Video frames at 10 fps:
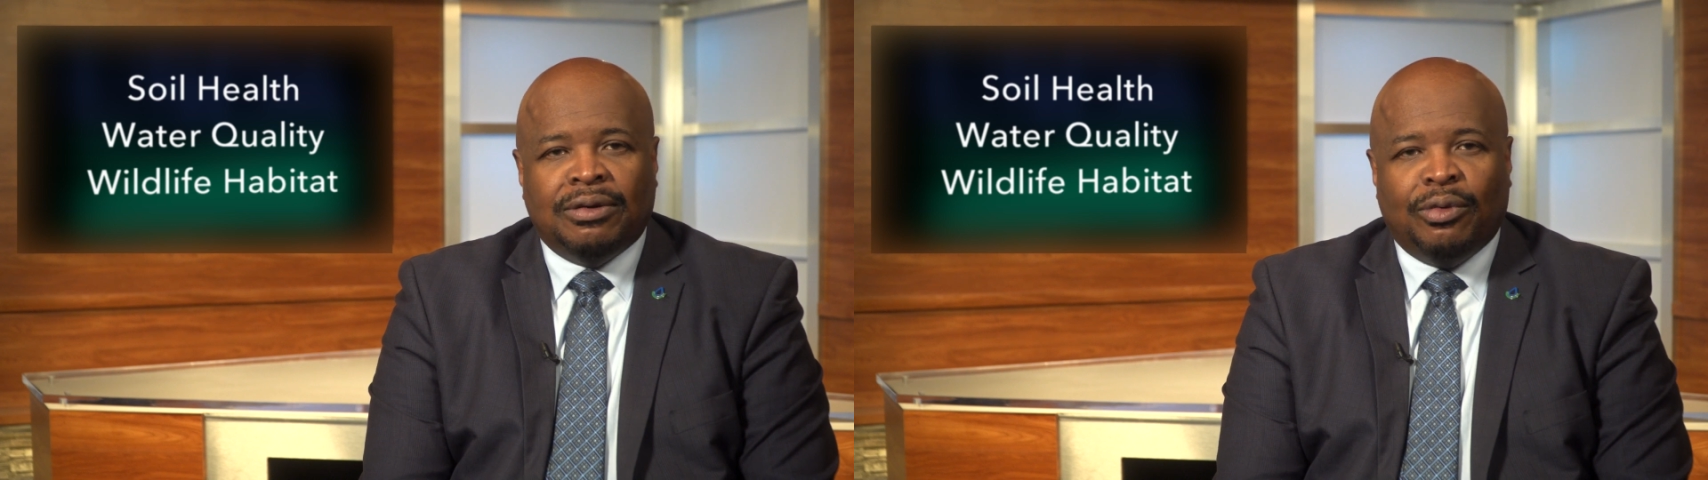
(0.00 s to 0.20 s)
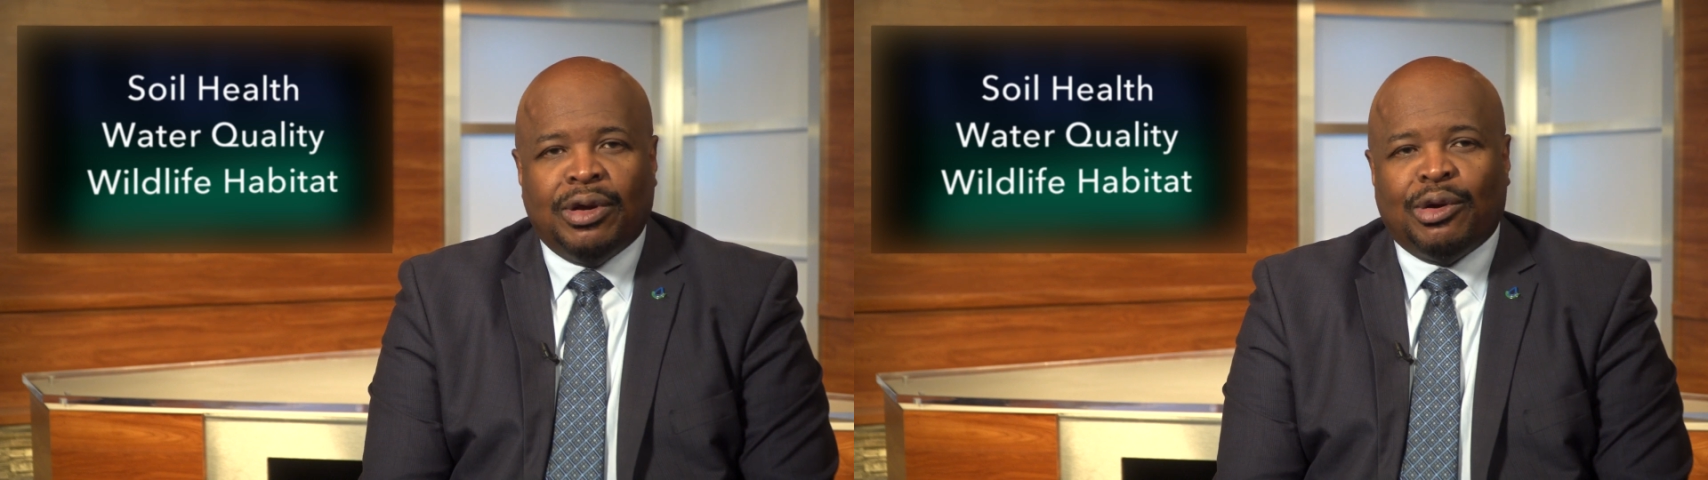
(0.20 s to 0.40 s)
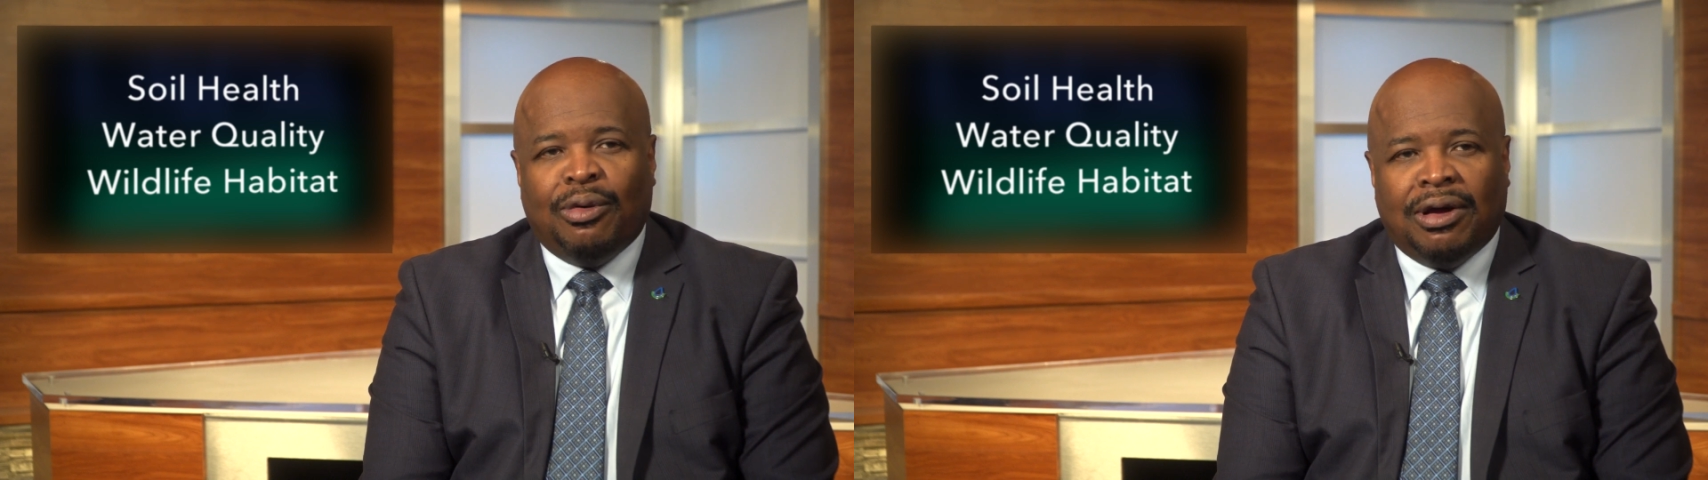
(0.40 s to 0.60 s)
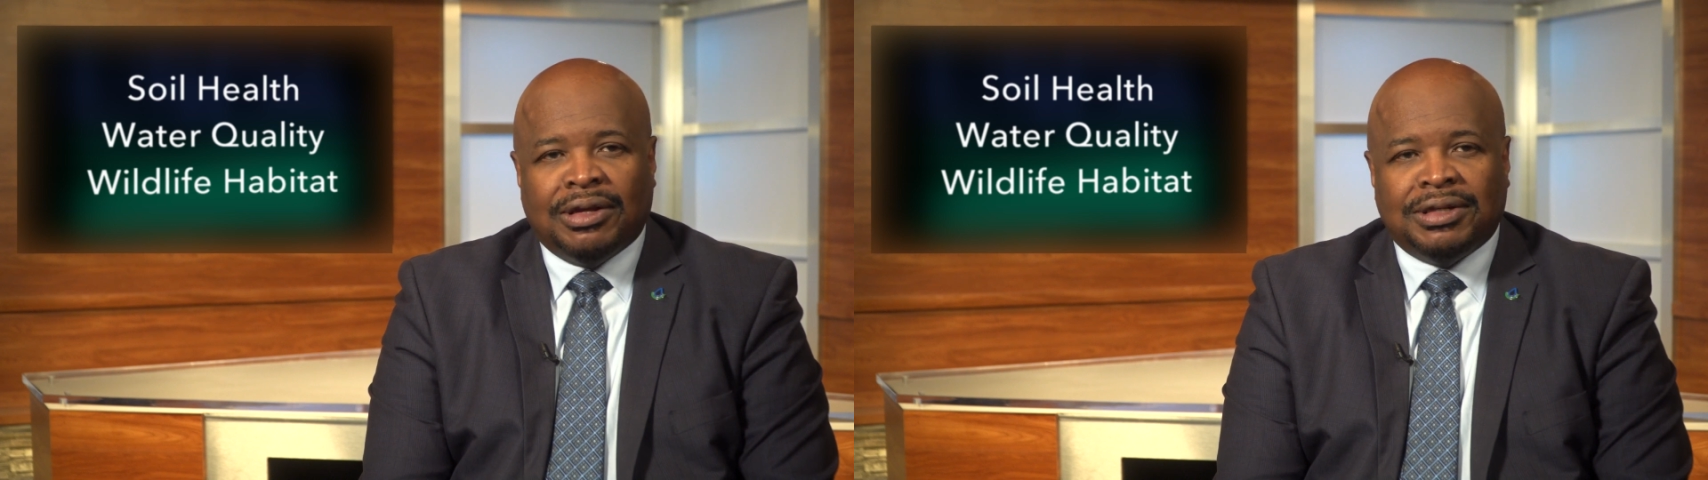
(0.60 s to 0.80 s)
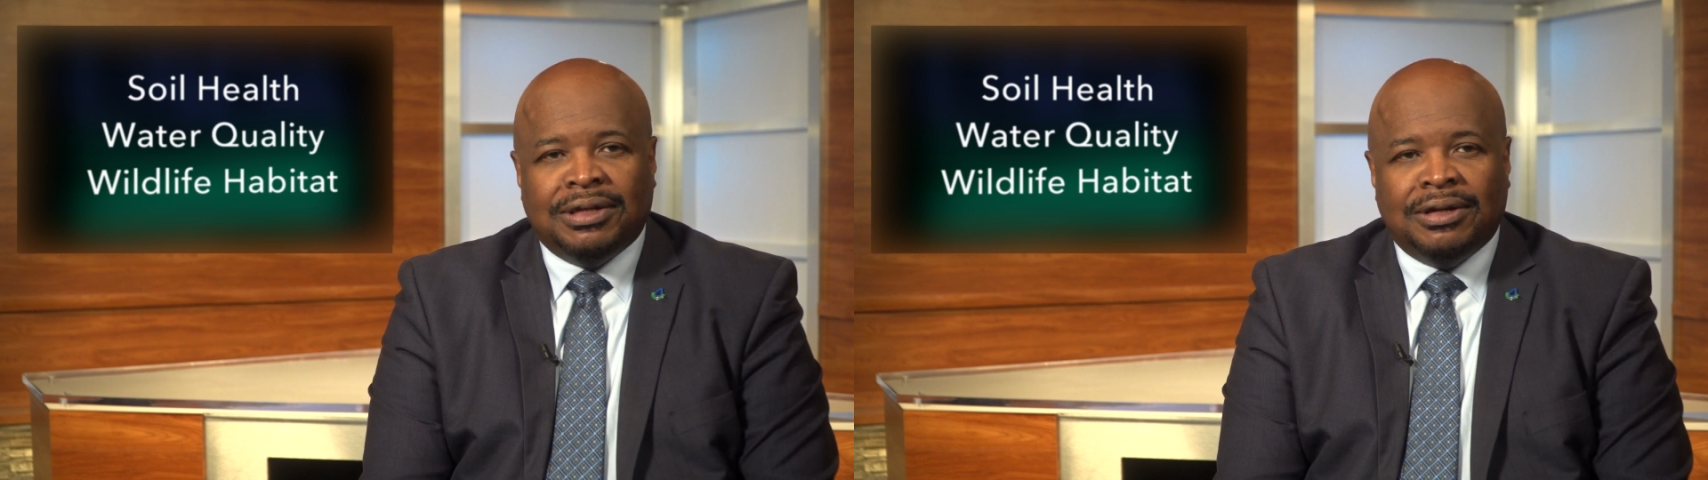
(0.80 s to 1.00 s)
water
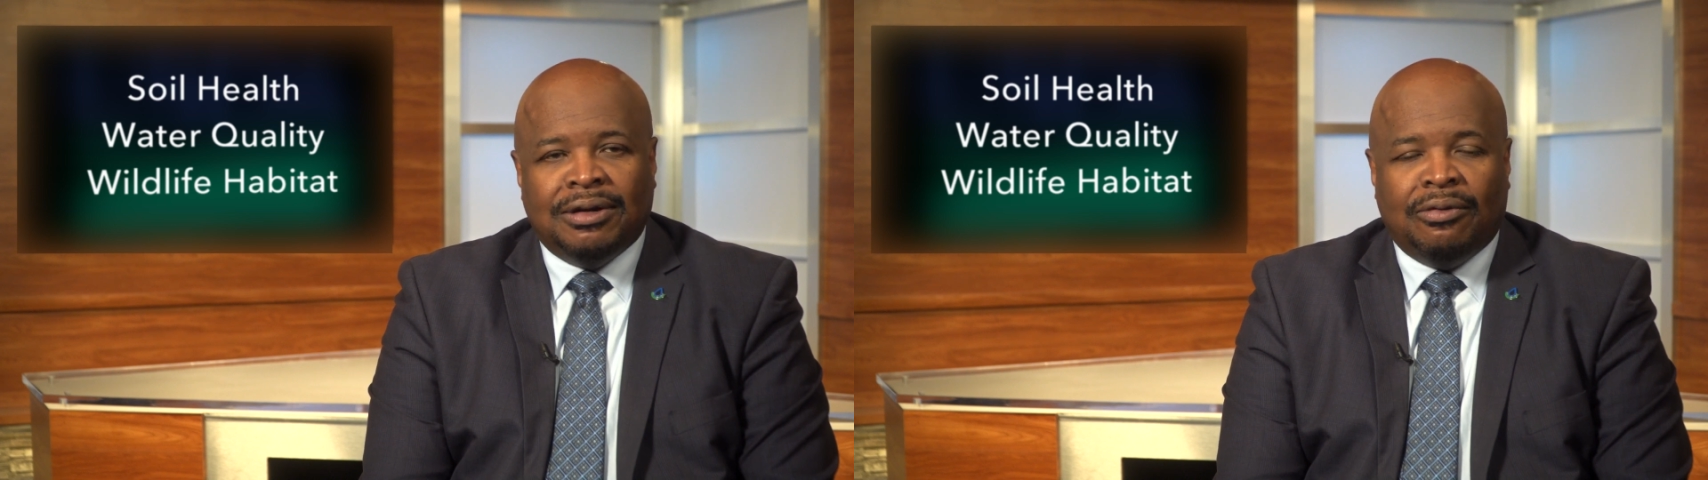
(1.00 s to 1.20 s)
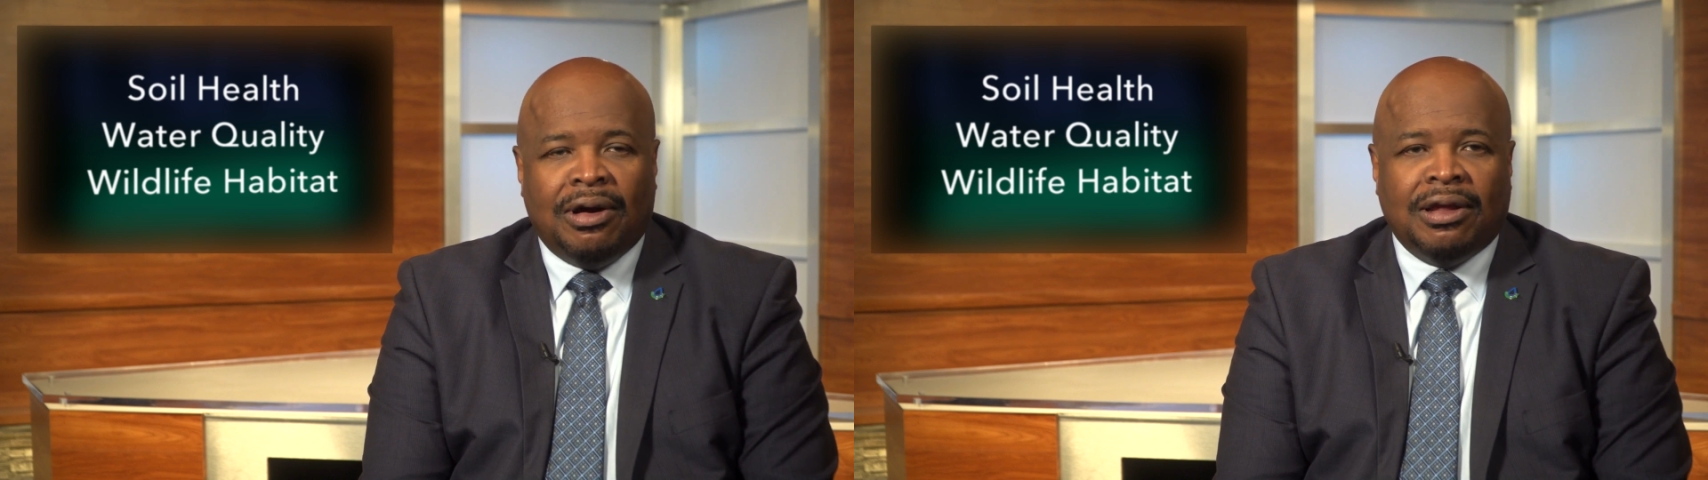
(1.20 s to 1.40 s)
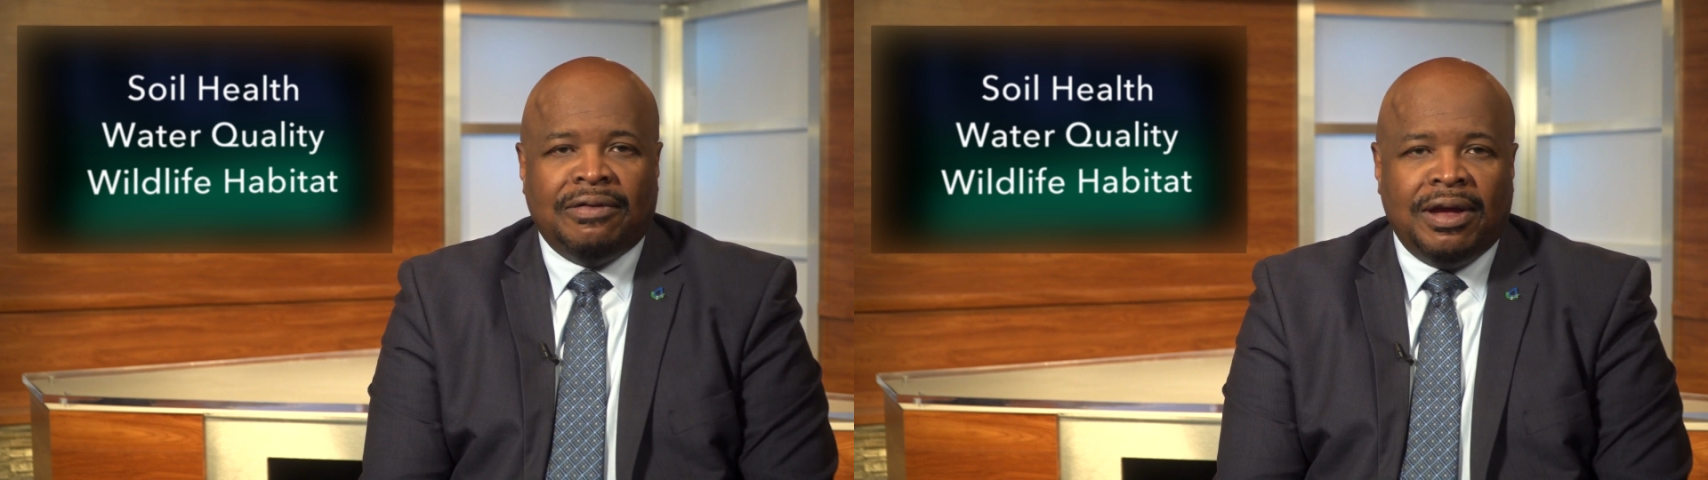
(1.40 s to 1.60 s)
quality, wildlife